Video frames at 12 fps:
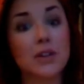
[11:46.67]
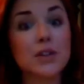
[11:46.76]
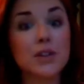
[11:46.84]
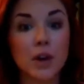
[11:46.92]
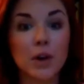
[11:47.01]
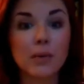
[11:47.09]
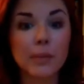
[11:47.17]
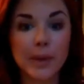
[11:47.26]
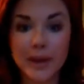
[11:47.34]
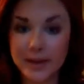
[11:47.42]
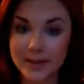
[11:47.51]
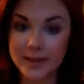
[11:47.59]
just don't
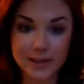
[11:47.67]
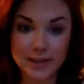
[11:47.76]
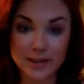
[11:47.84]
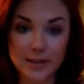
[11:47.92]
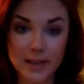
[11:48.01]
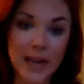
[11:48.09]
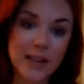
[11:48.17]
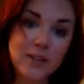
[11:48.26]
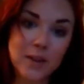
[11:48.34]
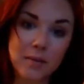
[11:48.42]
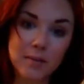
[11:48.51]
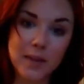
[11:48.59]
because it doesn't last
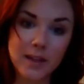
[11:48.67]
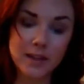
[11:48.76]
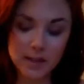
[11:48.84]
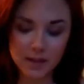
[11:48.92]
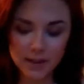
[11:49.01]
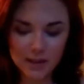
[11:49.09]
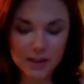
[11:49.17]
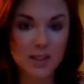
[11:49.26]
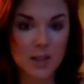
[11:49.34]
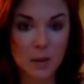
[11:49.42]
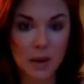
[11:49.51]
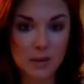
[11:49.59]
on me. And
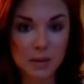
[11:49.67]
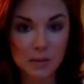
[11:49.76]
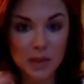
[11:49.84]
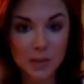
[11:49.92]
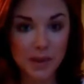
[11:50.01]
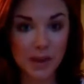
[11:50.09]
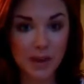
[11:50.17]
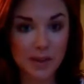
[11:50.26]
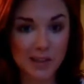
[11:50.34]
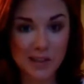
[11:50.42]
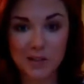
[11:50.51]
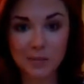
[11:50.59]
sometimes it makes my eyes
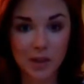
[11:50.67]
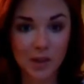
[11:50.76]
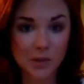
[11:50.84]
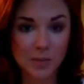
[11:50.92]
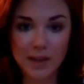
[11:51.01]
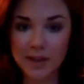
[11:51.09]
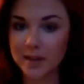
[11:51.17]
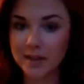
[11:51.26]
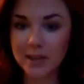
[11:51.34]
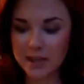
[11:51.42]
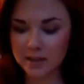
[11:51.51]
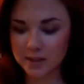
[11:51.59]
itch and bothers my
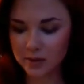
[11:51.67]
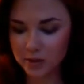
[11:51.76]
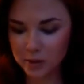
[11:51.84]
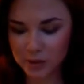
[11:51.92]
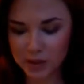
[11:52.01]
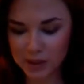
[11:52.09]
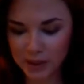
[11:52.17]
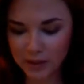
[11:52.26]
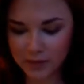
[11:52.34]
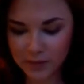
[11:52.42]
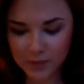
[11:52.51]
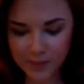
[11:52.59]
contacts and all sorts of stuff.
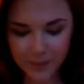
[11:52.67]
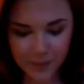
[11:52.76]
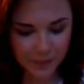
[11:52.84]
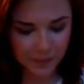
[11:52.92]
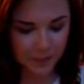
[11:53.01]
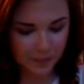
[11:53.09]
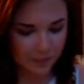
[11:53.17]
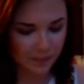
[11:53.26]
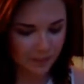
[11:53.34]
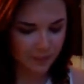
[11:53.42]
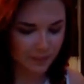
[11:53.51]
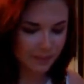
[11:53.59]

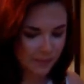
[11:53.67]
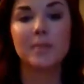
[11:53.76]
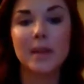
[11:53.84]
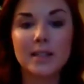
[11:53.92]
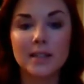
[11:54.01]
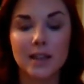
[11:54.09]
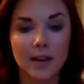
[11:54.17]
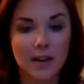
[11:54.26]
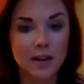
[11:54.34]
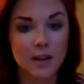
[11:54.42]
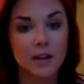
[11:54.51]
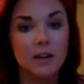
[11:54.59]
For
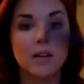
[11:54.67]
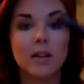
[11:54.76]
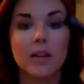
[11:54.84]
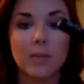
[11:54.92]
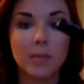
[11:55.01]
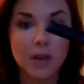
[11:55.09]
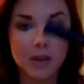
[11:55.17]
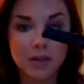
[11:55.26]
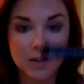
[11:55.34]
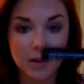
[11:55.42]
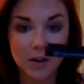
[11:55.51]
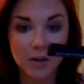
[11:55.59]
mascara, I'm going to
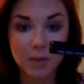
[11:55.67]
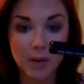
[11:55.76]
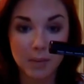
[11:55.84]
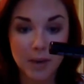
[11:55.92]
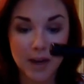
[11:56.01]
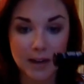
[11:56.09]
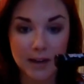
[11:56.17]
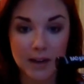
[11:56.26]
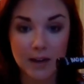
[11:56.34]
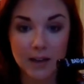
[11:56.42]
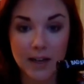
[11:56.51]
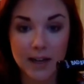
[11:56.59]
start with Bad
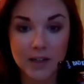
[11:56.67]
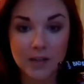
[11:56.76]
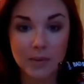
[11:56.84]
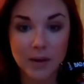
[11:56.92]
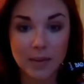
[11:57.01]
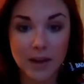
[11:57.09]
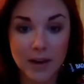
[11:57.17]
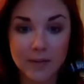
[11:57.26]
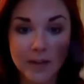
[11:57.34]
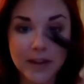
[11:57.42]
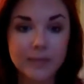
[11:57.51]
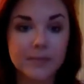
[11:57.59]
Gal Lash by
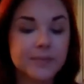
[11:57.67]
Benefit.